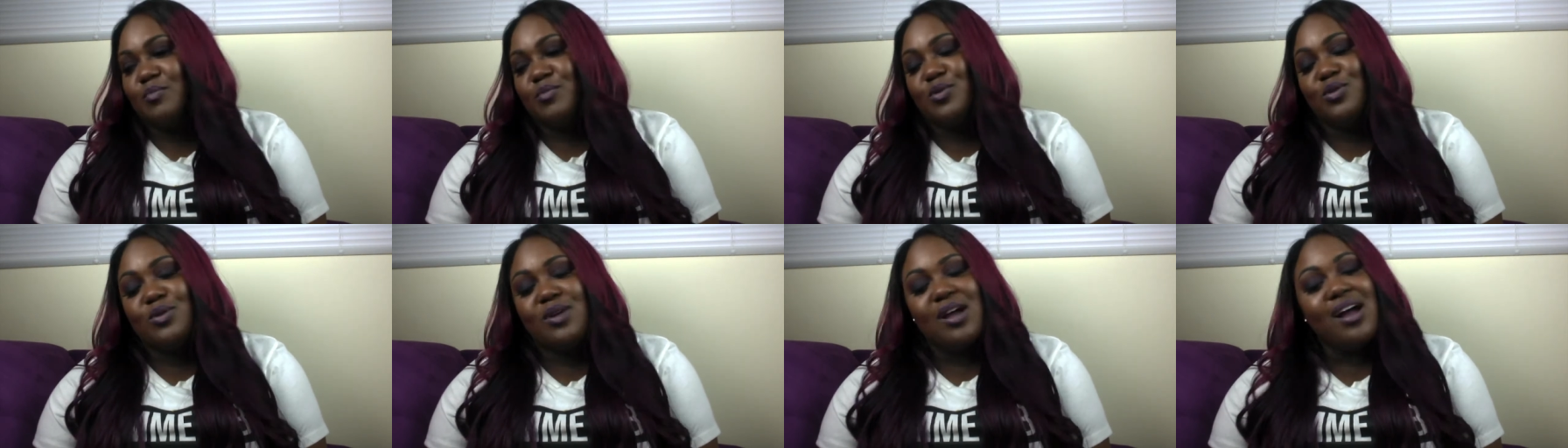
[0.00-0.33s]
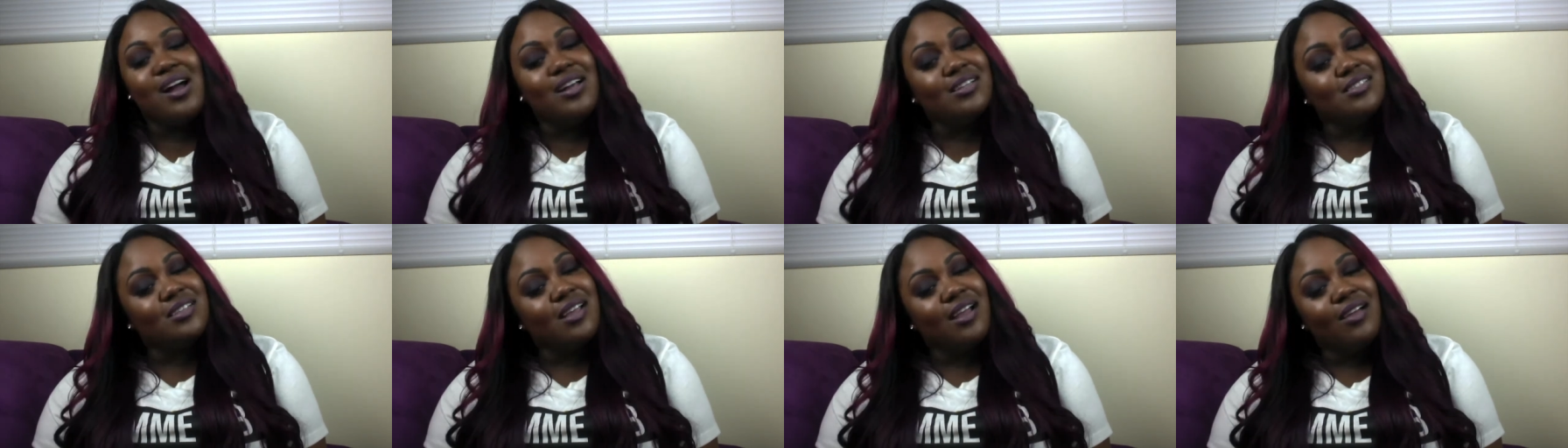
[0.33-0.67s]
You
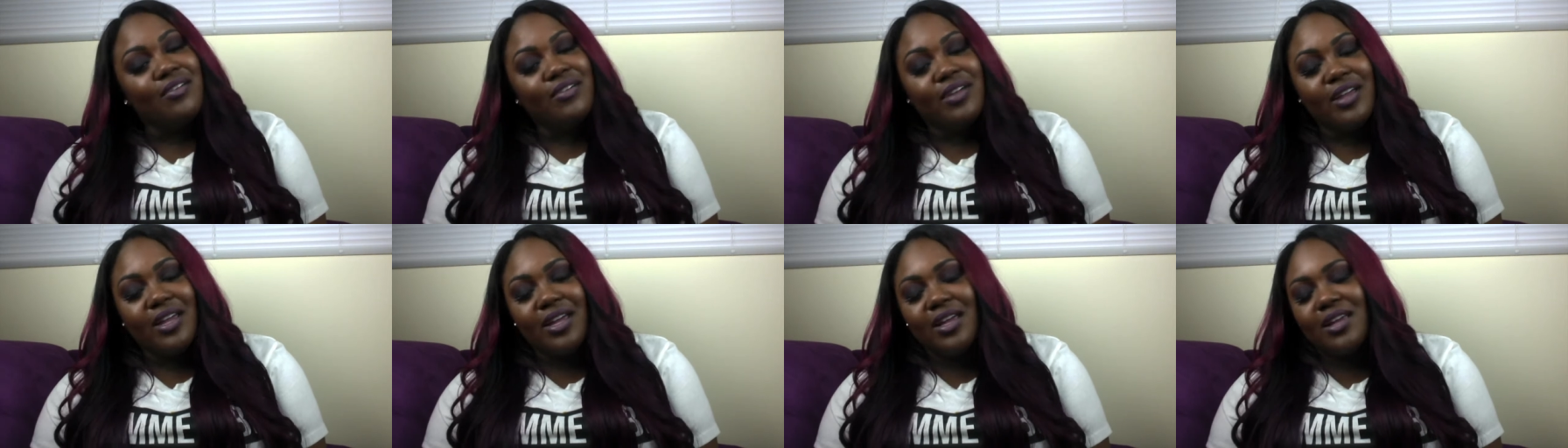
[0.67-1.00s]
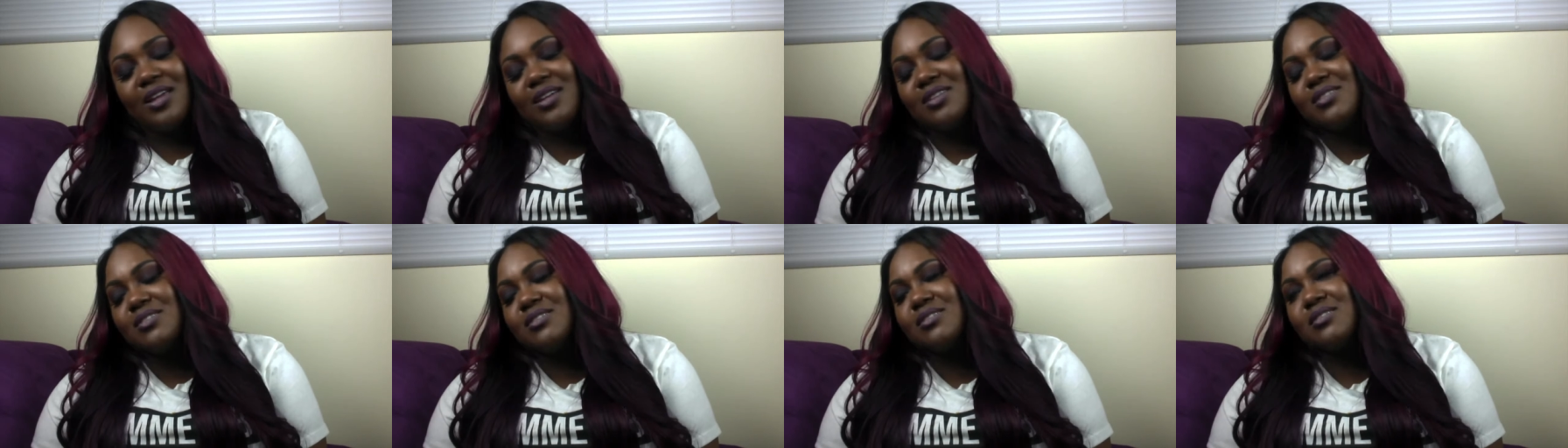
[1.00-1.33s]
guys, I've
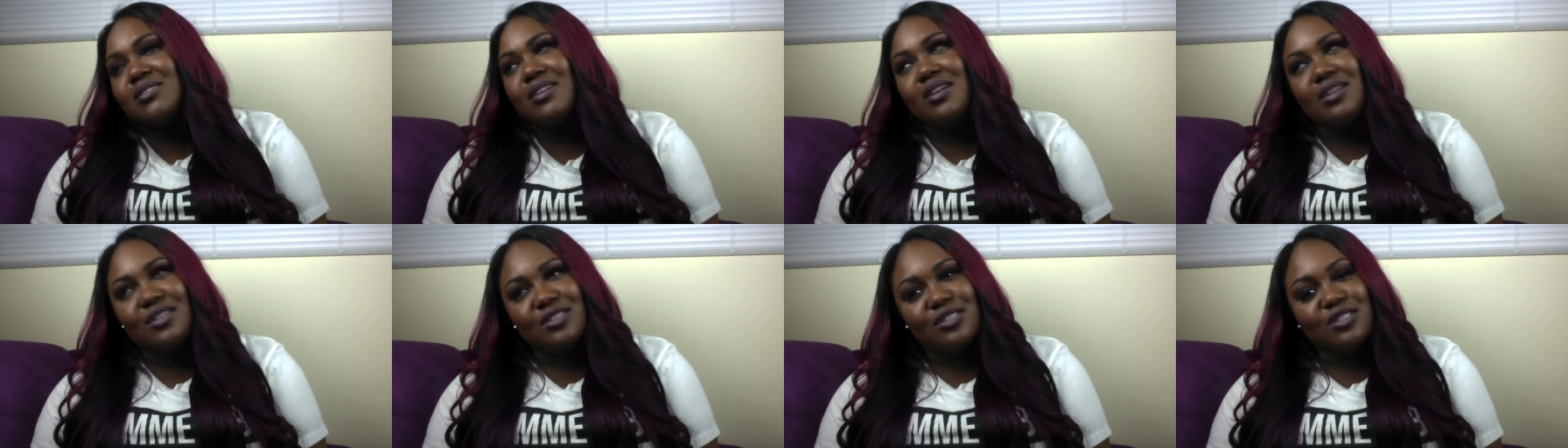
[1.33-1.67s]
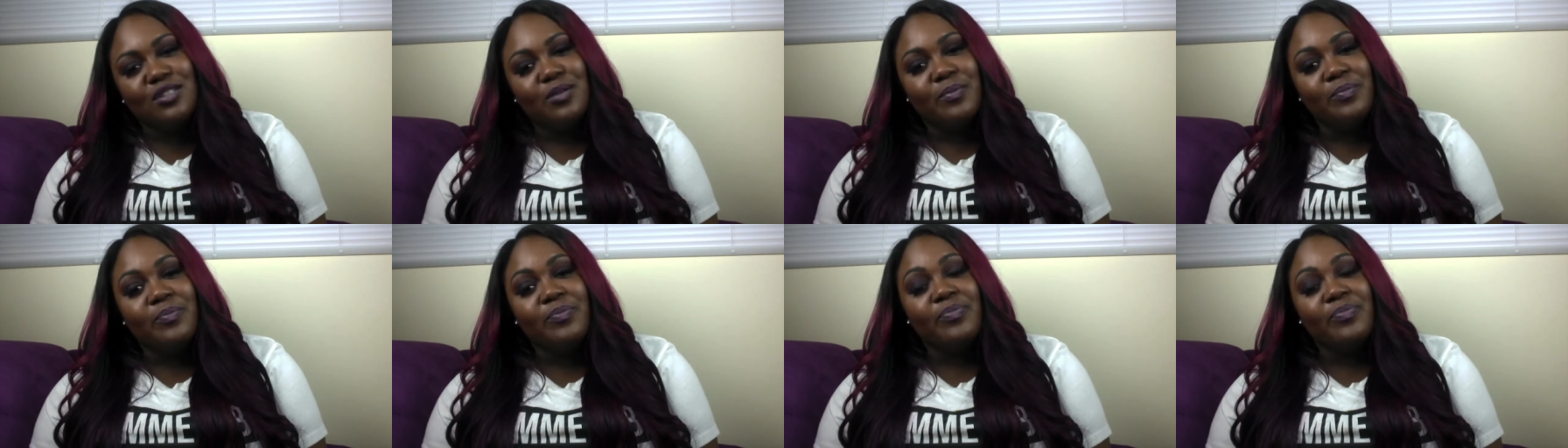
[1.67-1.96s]
had such